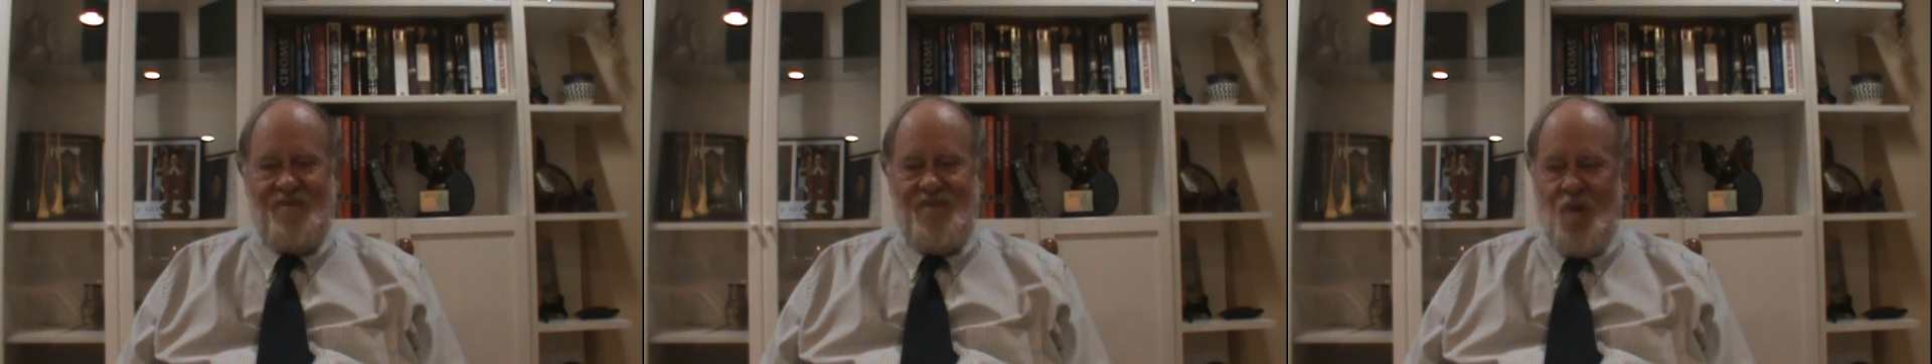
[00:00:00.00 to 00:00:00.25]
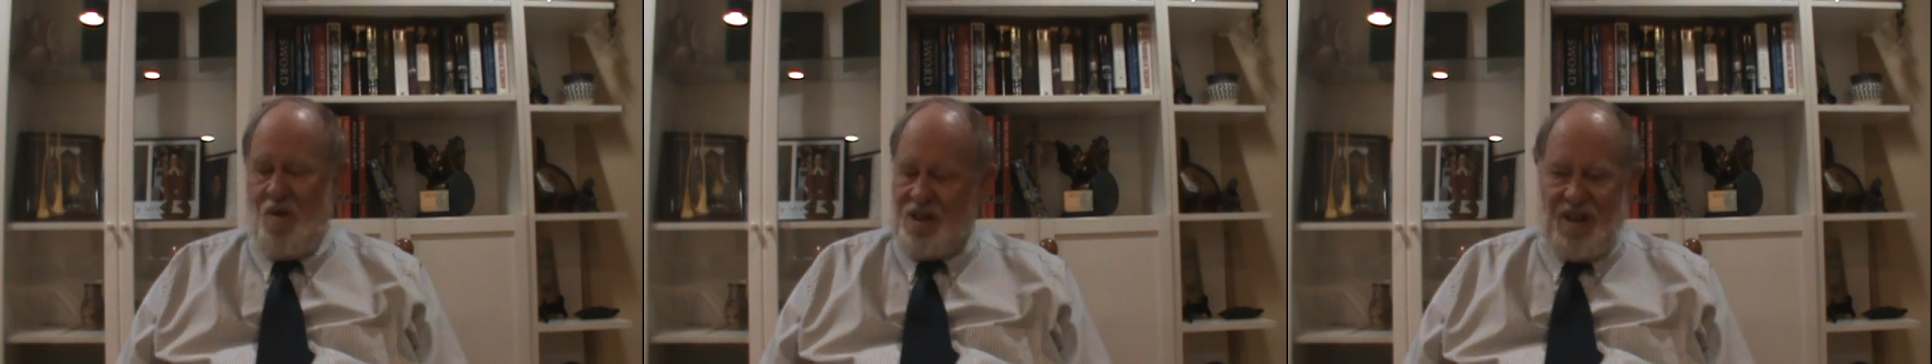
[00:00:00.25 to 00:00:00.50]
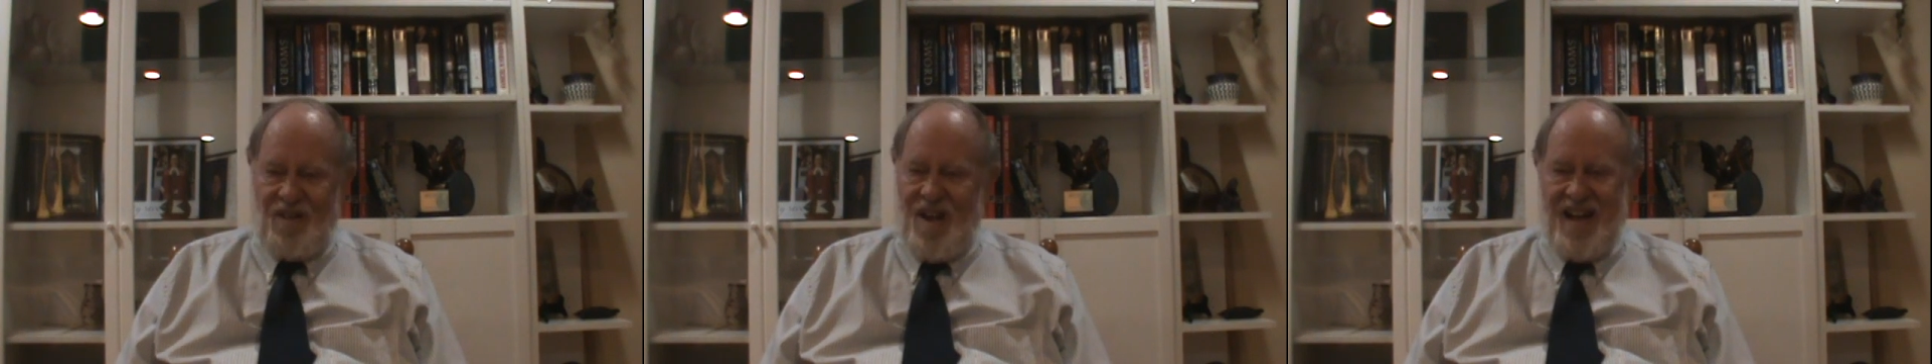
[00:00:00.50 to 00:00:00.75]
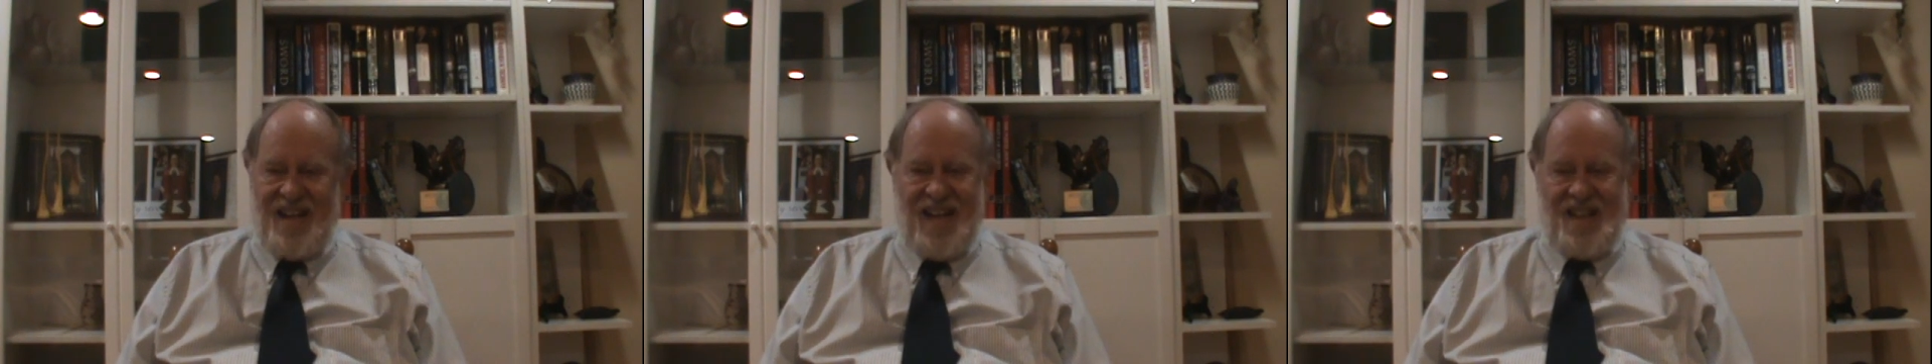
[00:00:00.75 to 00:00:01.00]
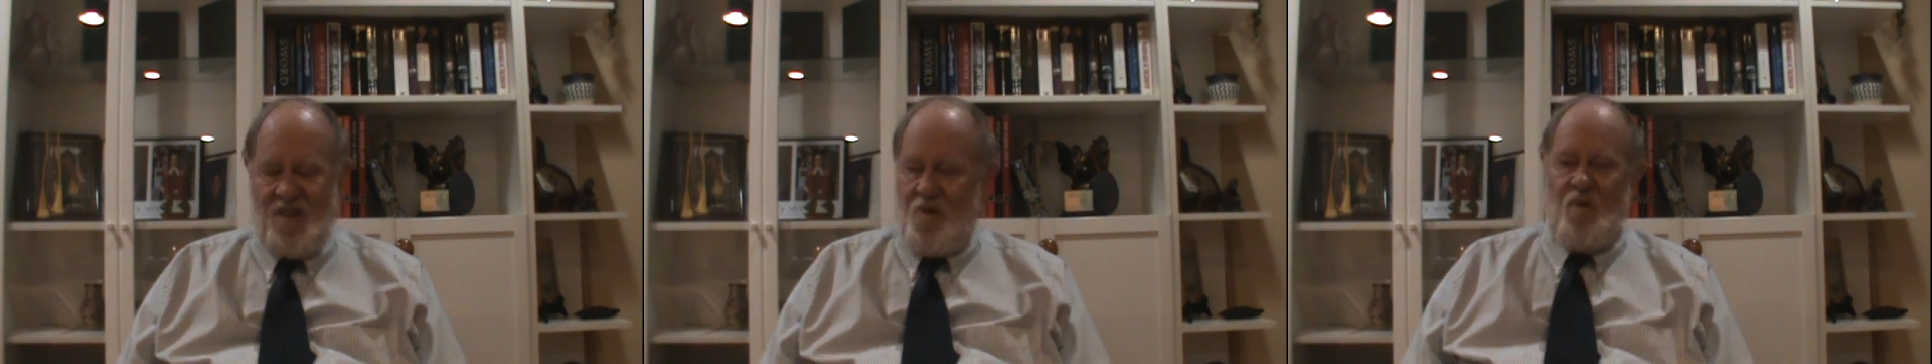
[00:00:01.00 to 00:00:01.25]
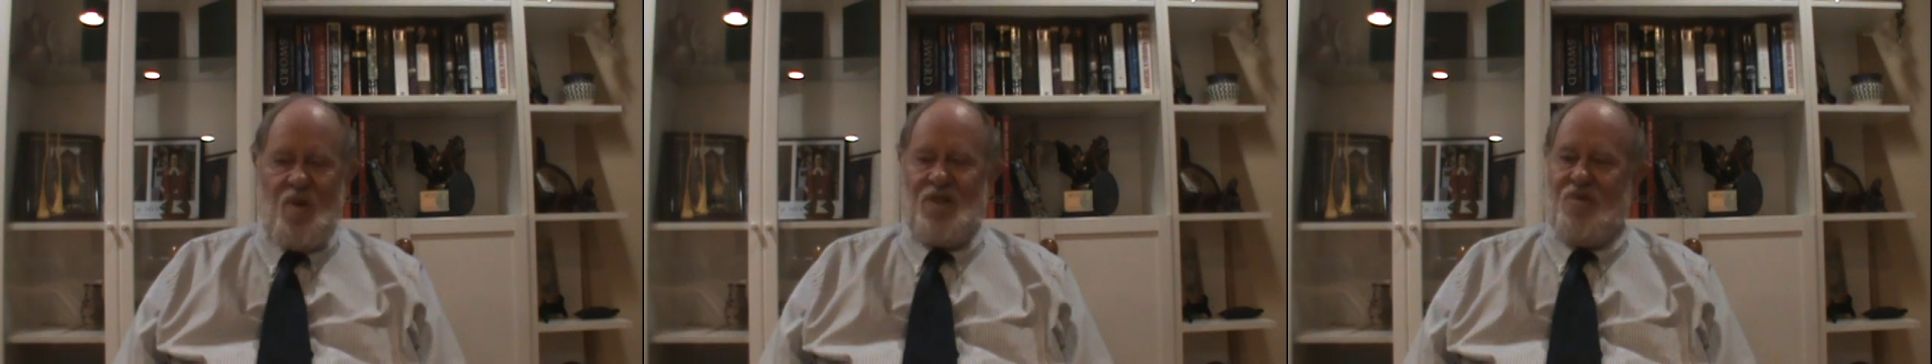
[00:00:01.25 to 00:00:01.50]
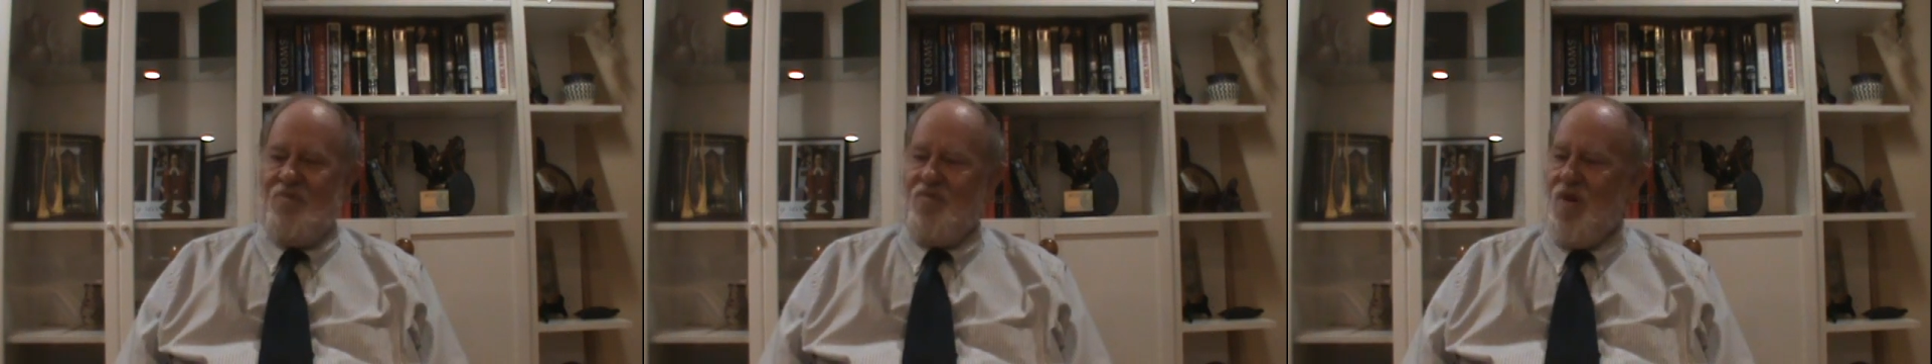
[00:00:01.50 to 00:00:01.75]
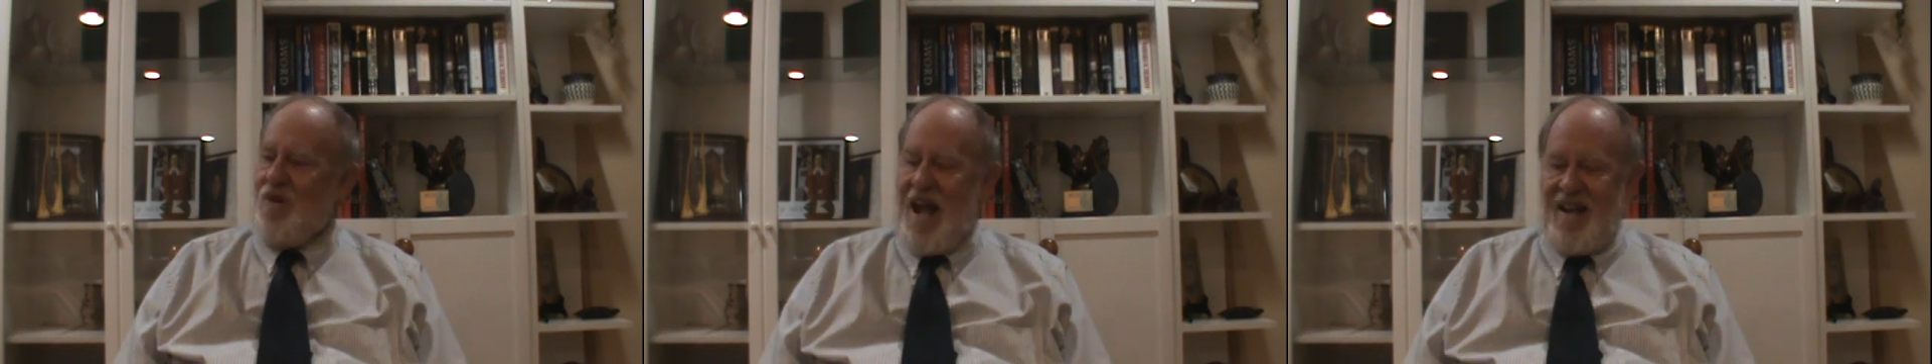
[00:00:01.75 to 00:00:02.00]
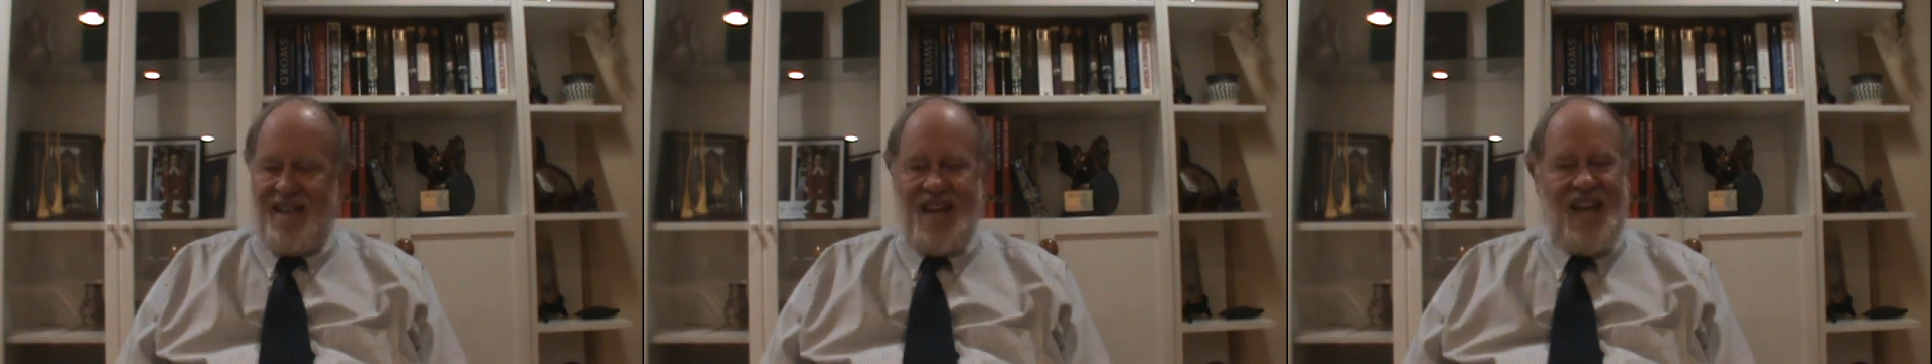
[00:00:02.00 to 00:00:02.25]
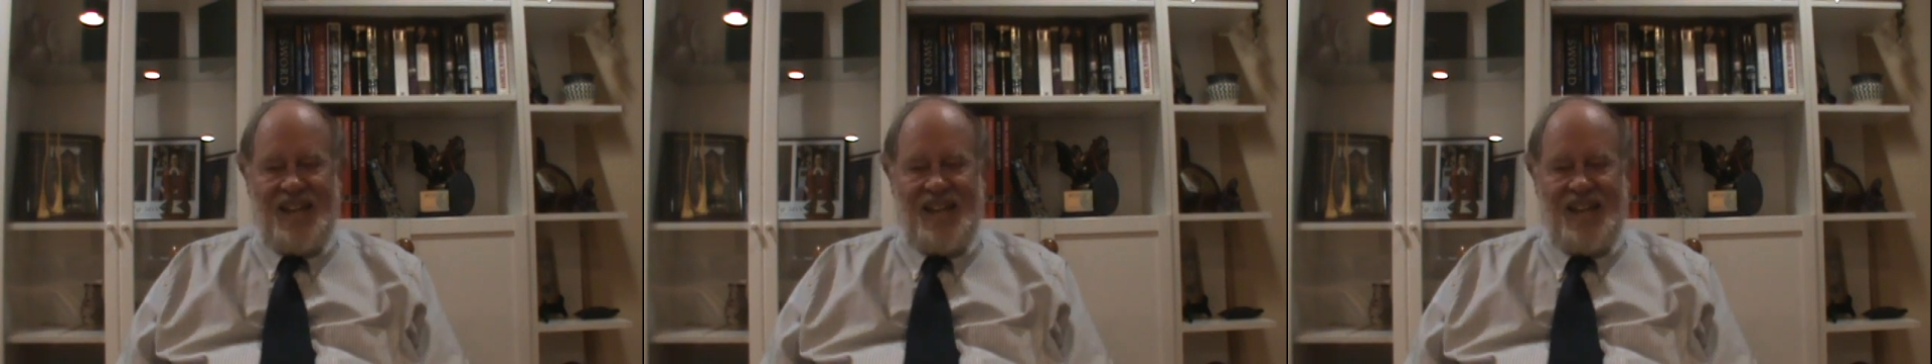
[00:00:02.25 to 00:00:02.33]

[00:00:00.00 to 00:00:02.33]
North Carolina, and the worst, Rhode Island.